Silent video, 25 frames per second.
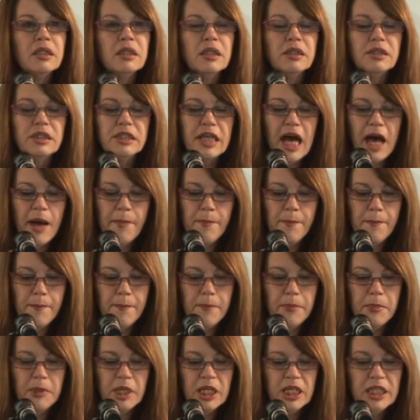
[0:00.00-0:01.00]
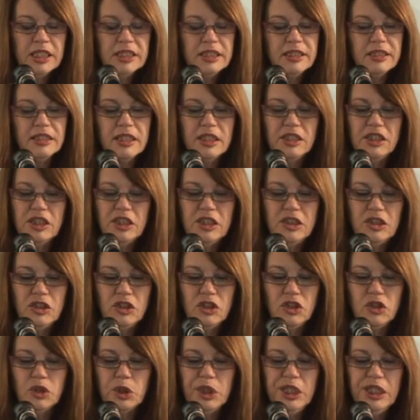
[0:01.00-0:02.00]
the damp city
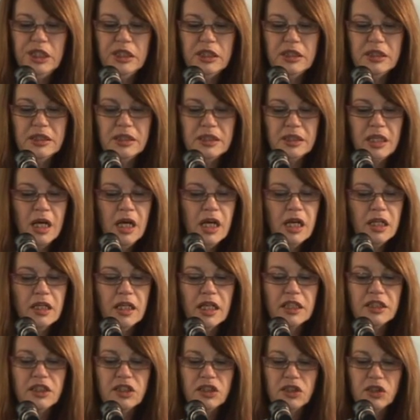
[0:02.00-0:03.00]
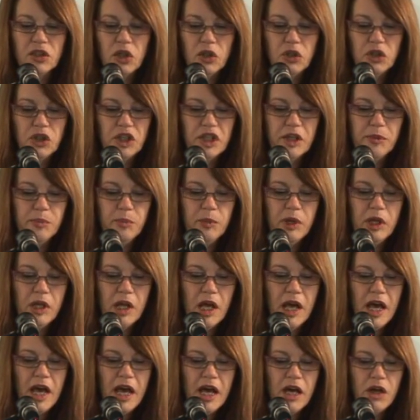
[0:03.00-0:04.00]
streets, their sodium
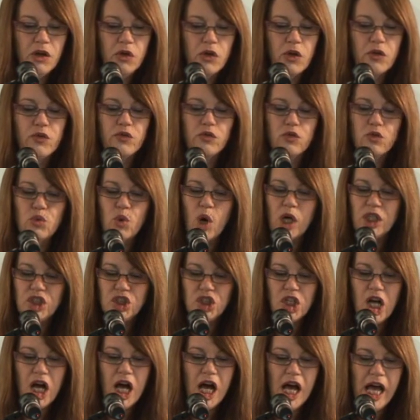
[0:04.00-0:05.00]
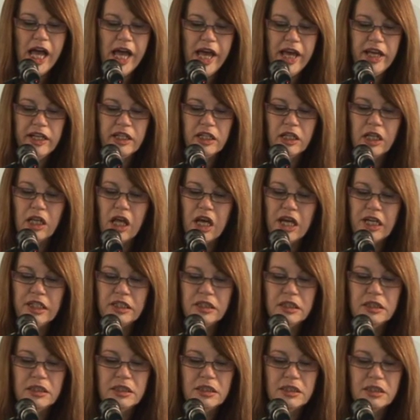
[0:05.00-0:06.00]
glare of rush hour
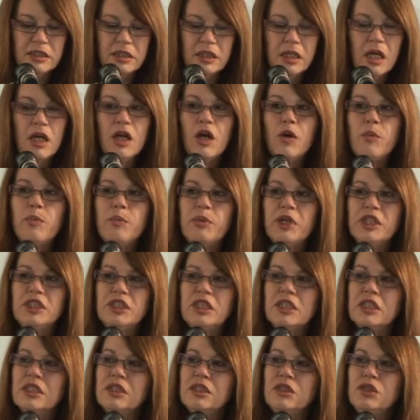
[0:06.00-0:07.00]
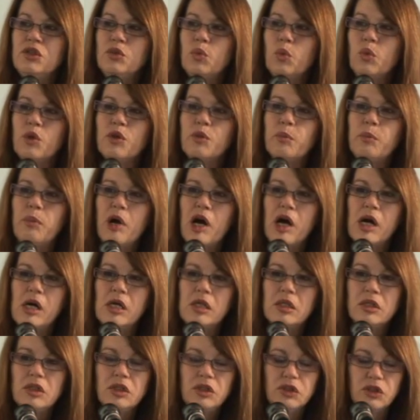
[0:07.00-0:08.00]
headlights pitted with
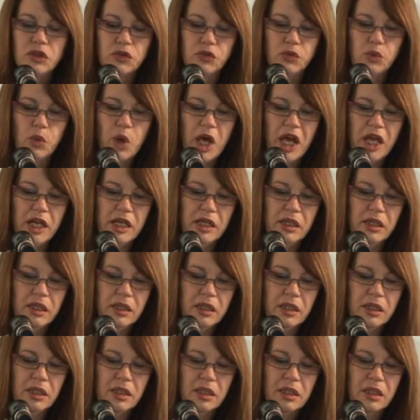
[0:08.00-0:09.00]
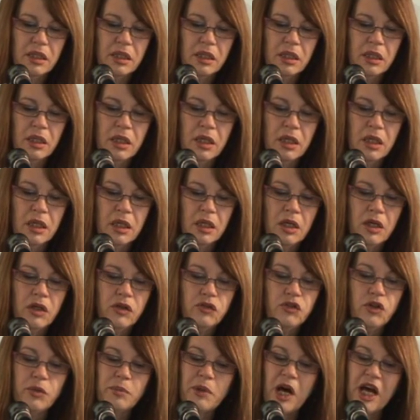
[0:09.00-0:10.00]
pearls of rain.
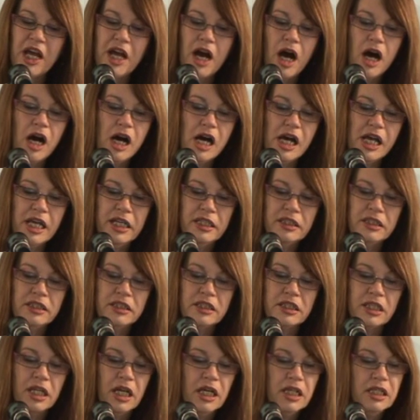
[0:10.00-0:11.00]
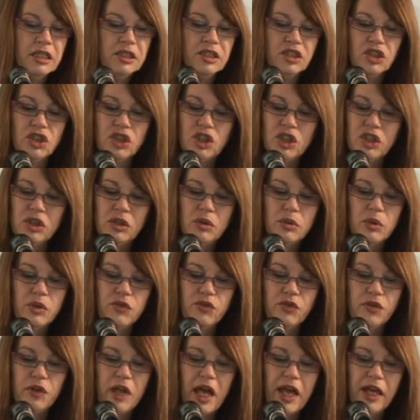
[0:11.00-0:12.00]
For my eyes still
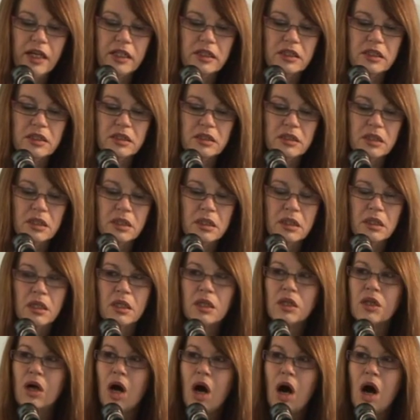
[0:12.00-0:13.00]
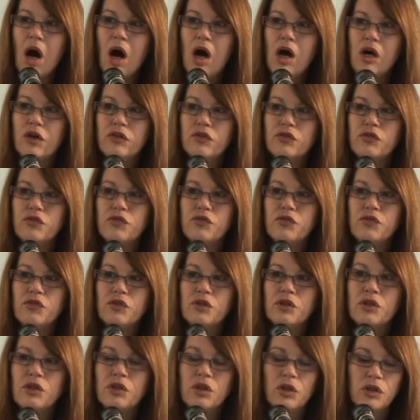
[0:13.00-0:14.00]
reflect the
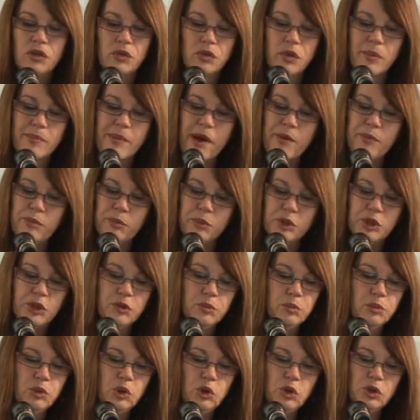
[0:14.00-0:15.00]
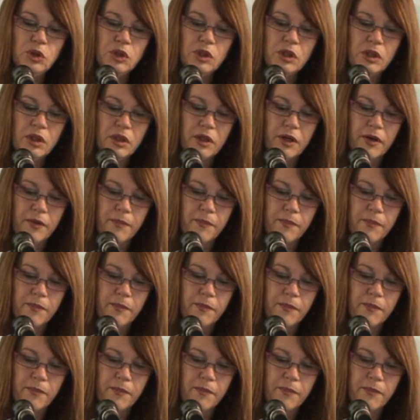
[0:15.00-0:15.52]
half-remembered moon.